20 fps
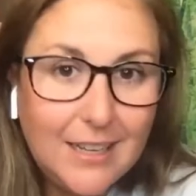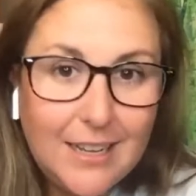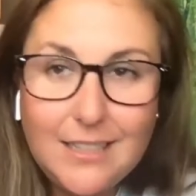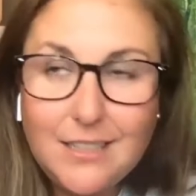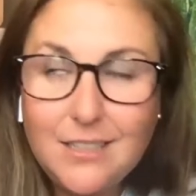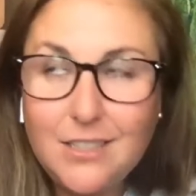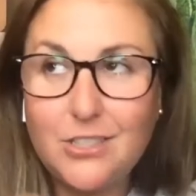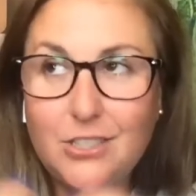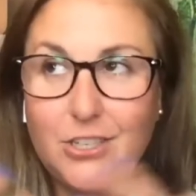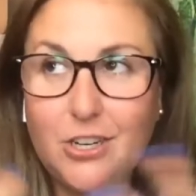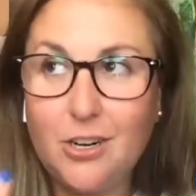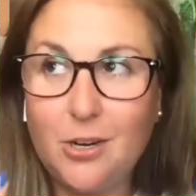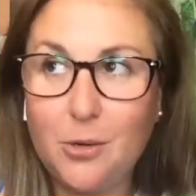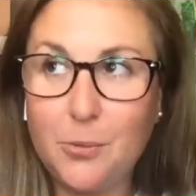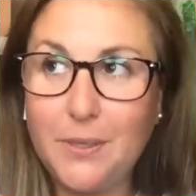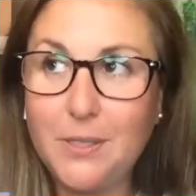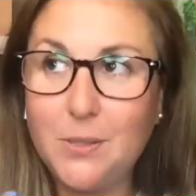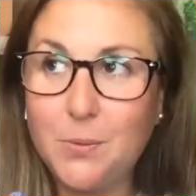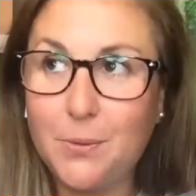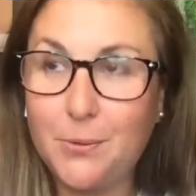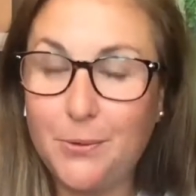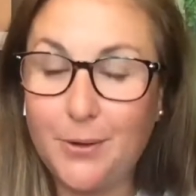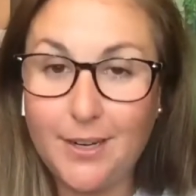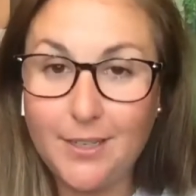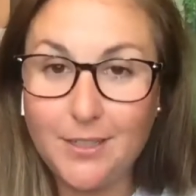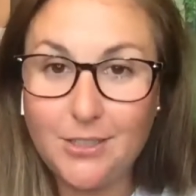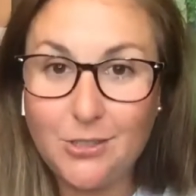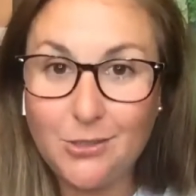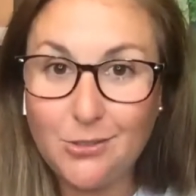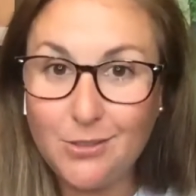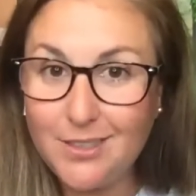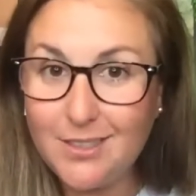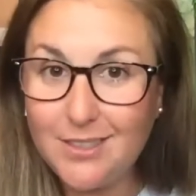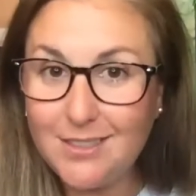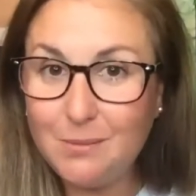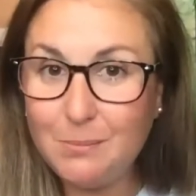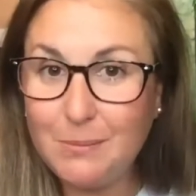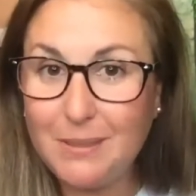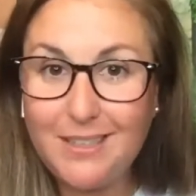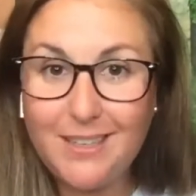Let's start our weeks with gratitude. It
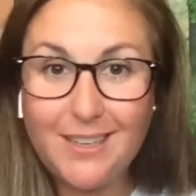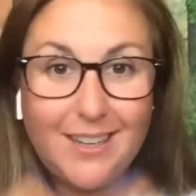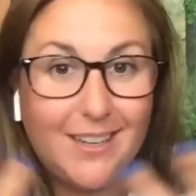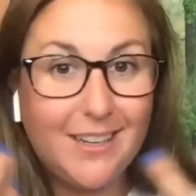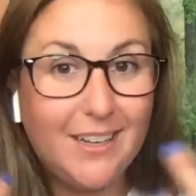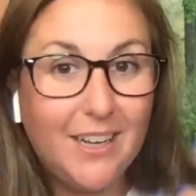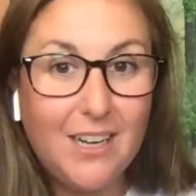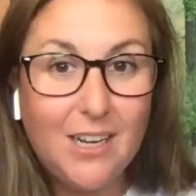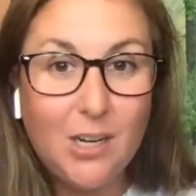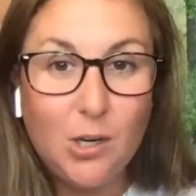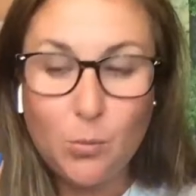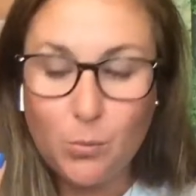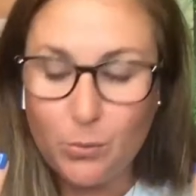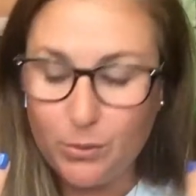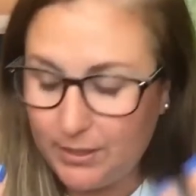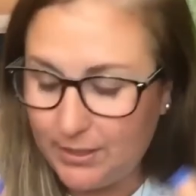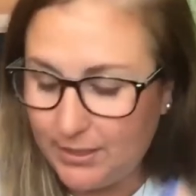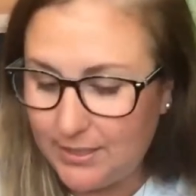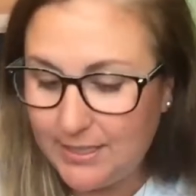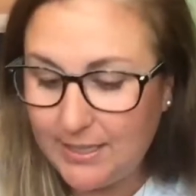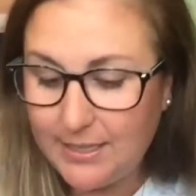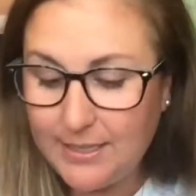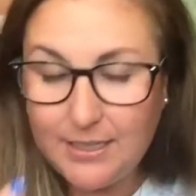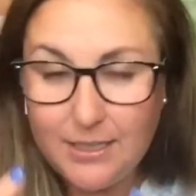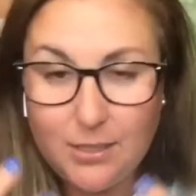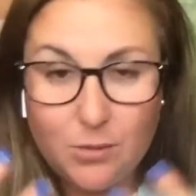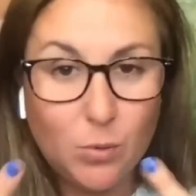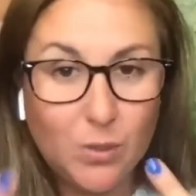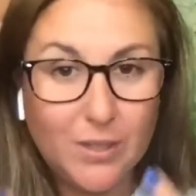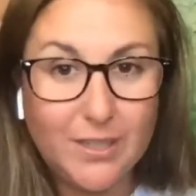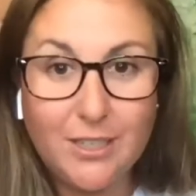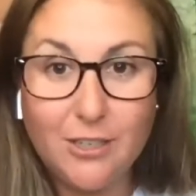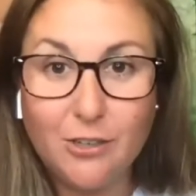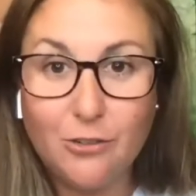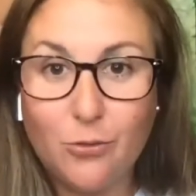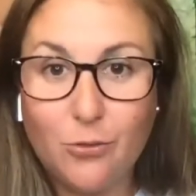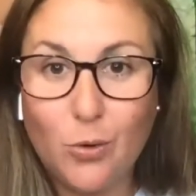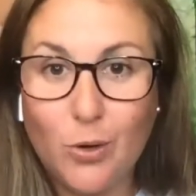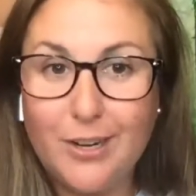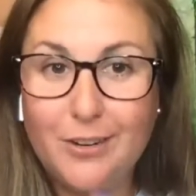is Monday. We're excited. We're
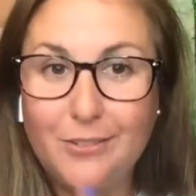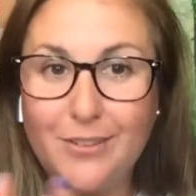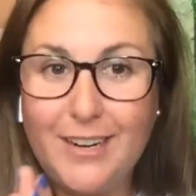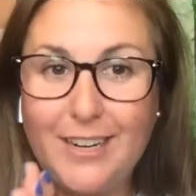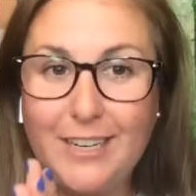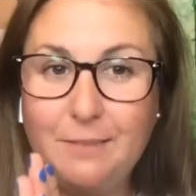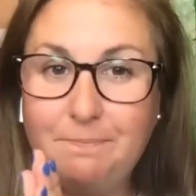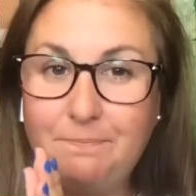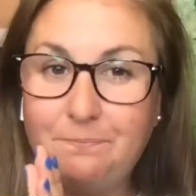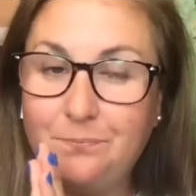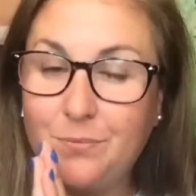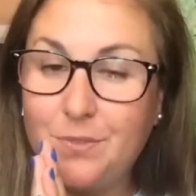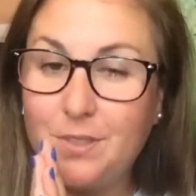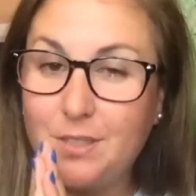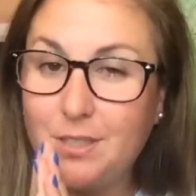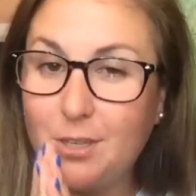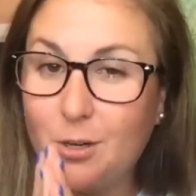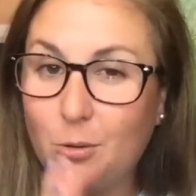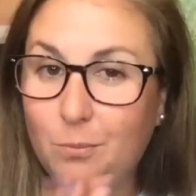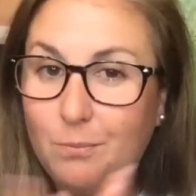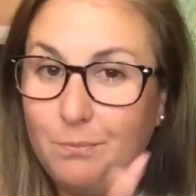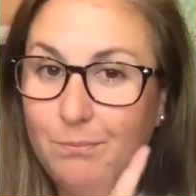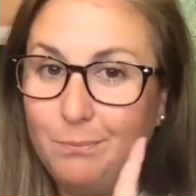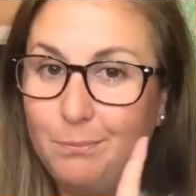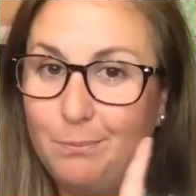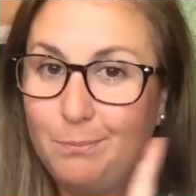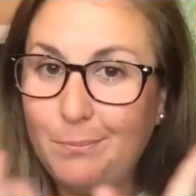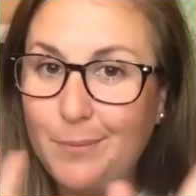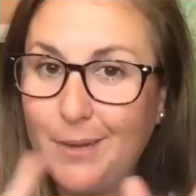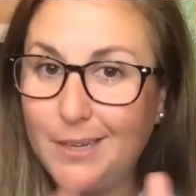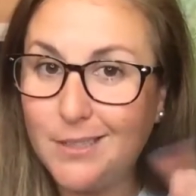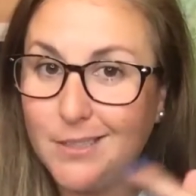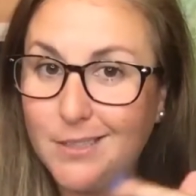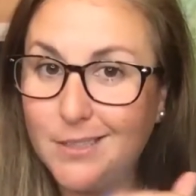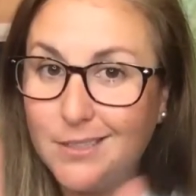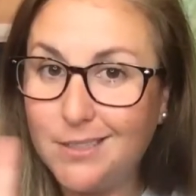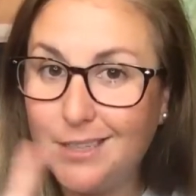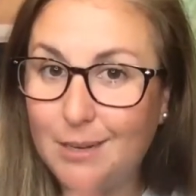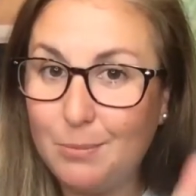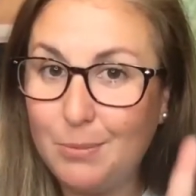here for it, right? So back to
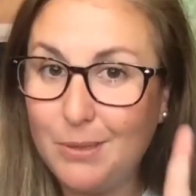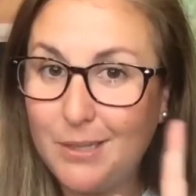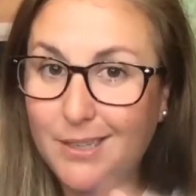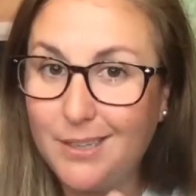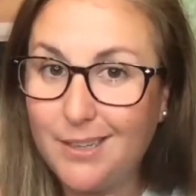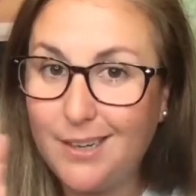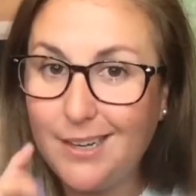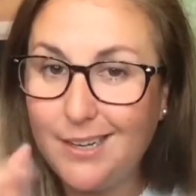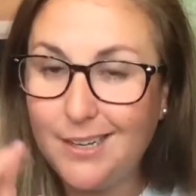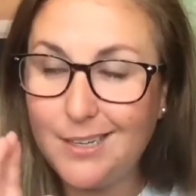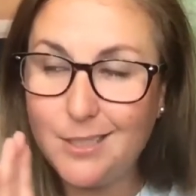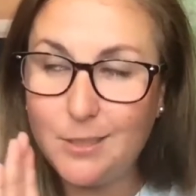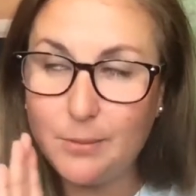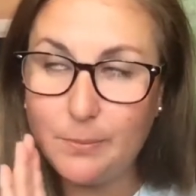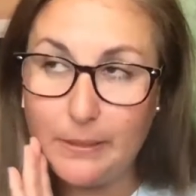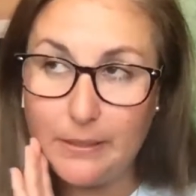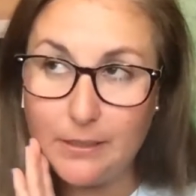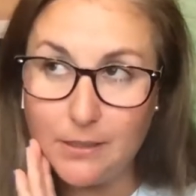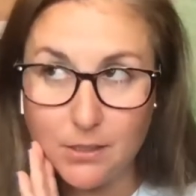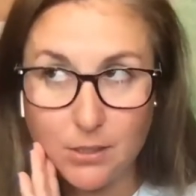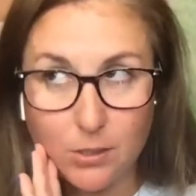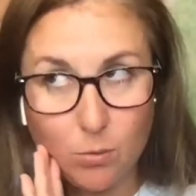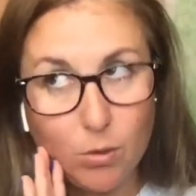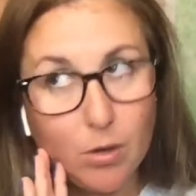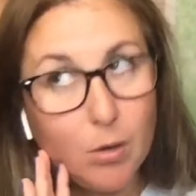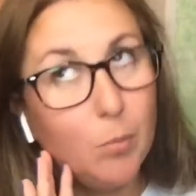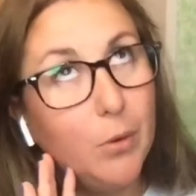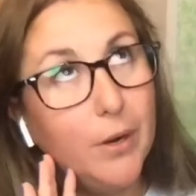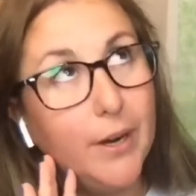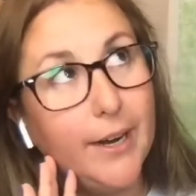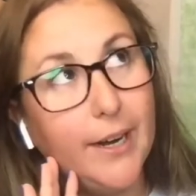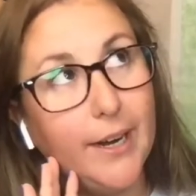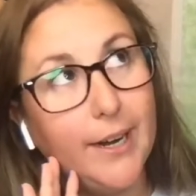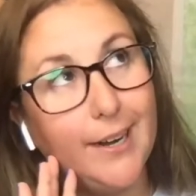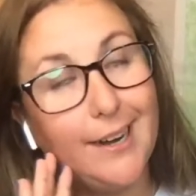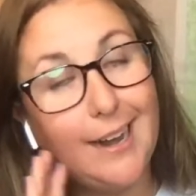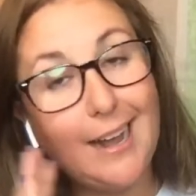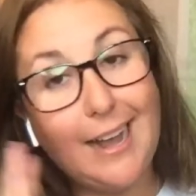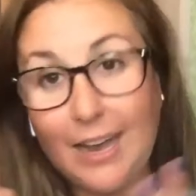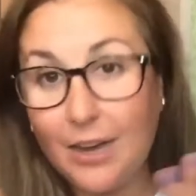the topic at hand because squirrel
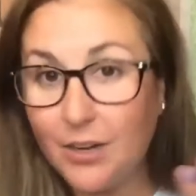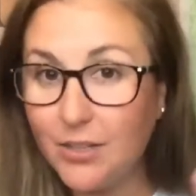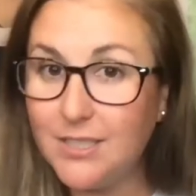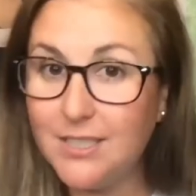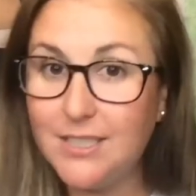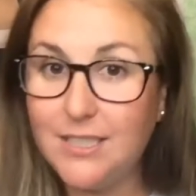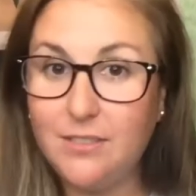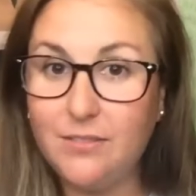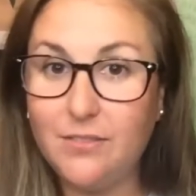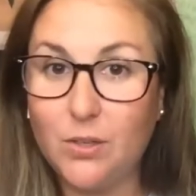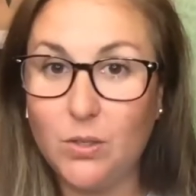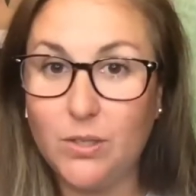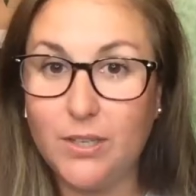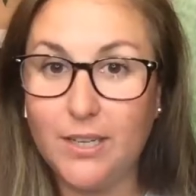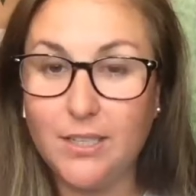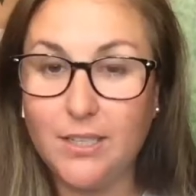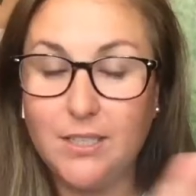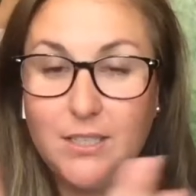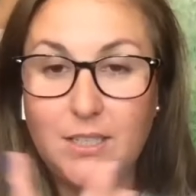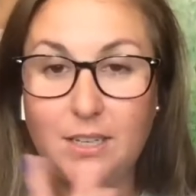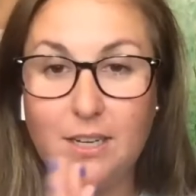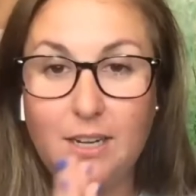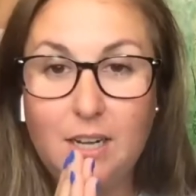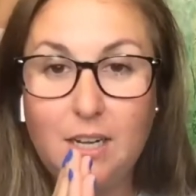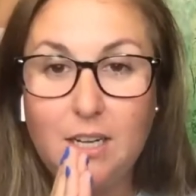brain, how to stay focused.